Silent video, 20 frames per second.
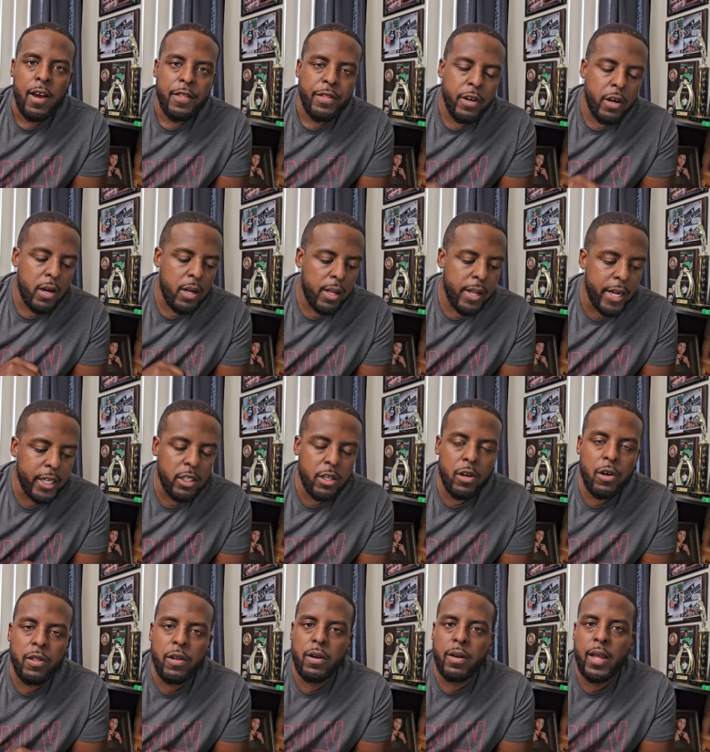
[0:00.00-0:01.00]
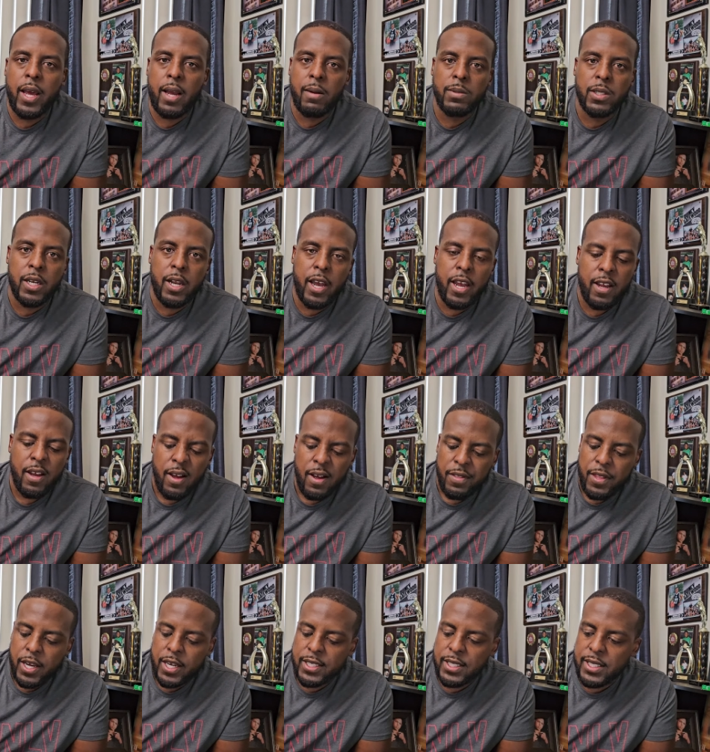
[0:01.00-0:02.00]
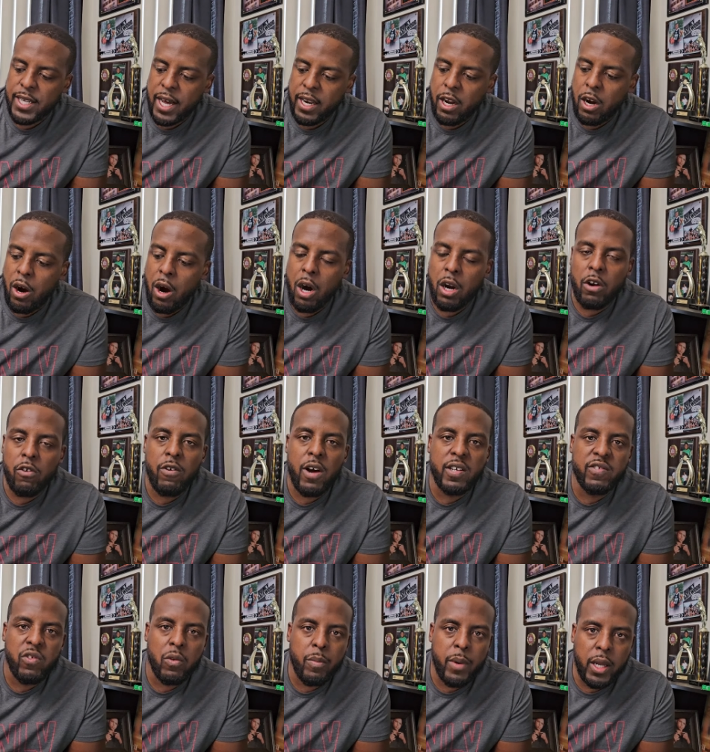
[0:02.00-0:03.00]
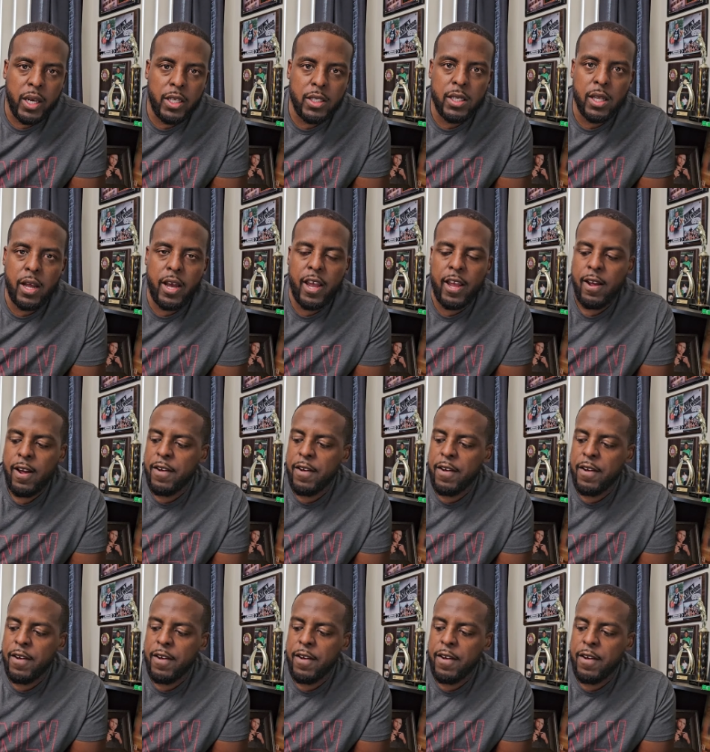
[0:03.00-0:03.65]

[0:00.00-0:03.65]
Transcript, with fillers: They're collecting on their name today. They can sign their autographs for money today.